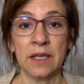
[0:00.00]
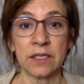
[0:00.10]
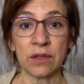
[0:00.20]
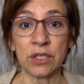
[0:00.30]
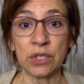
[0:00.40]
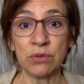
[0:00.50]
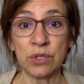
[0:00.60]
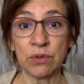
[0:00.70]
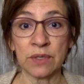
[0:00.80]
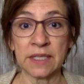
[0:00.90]
So the two
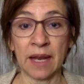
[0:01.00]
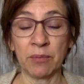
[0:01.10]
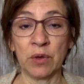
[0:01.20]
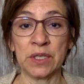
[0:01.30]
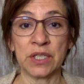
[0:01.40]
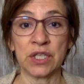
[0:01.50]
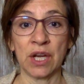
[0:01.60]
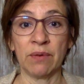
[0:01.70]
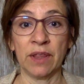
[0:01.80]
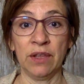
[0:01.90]
tools that I'm going to
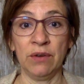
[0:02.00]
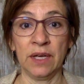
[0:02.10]
share with you